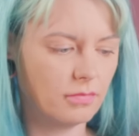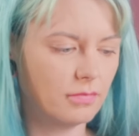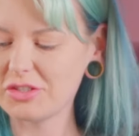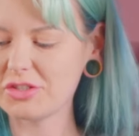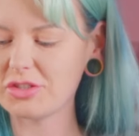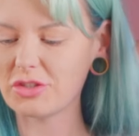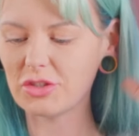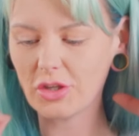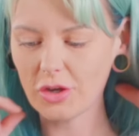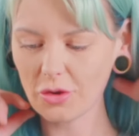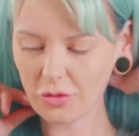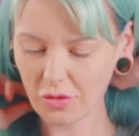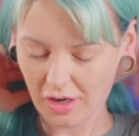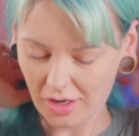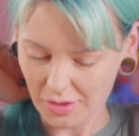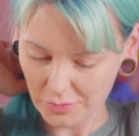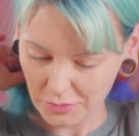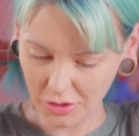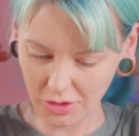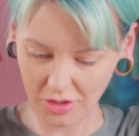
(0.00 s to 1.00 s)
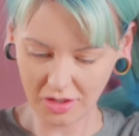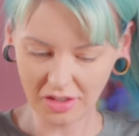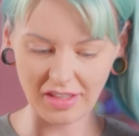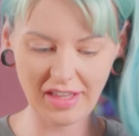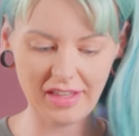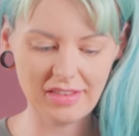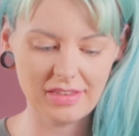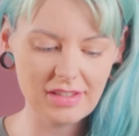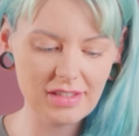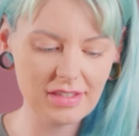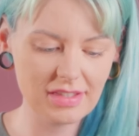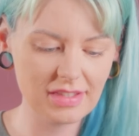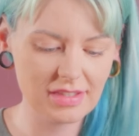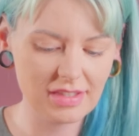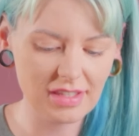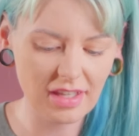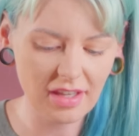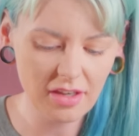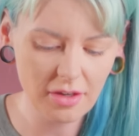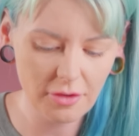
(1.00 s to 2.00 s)
So I'm gonna let this
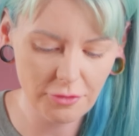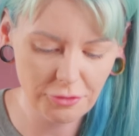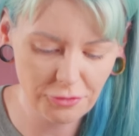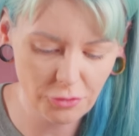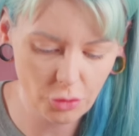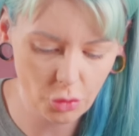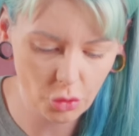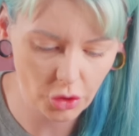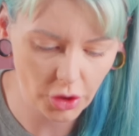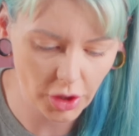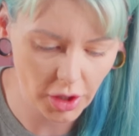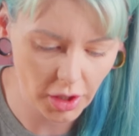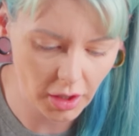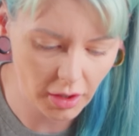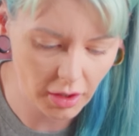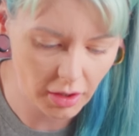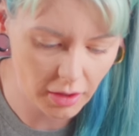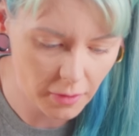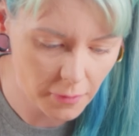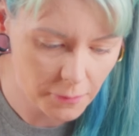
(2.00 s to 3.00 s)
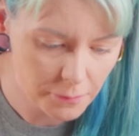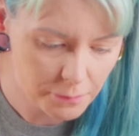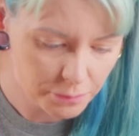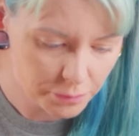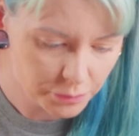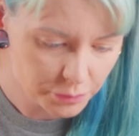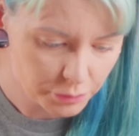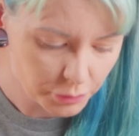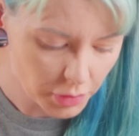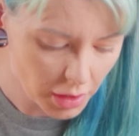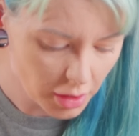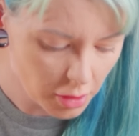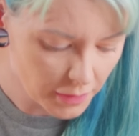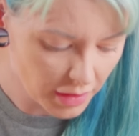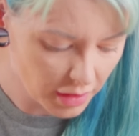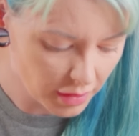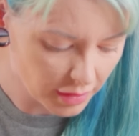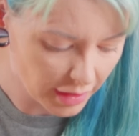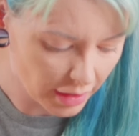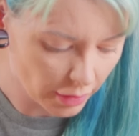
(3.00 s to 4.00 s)
sit for probably
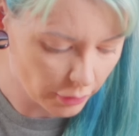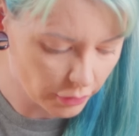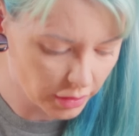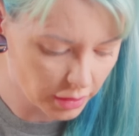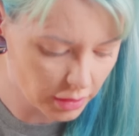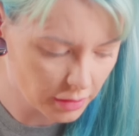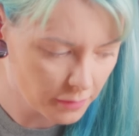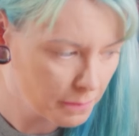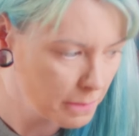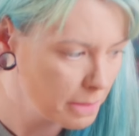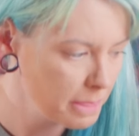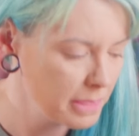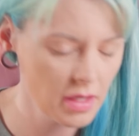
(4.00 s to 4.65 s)
about an hour,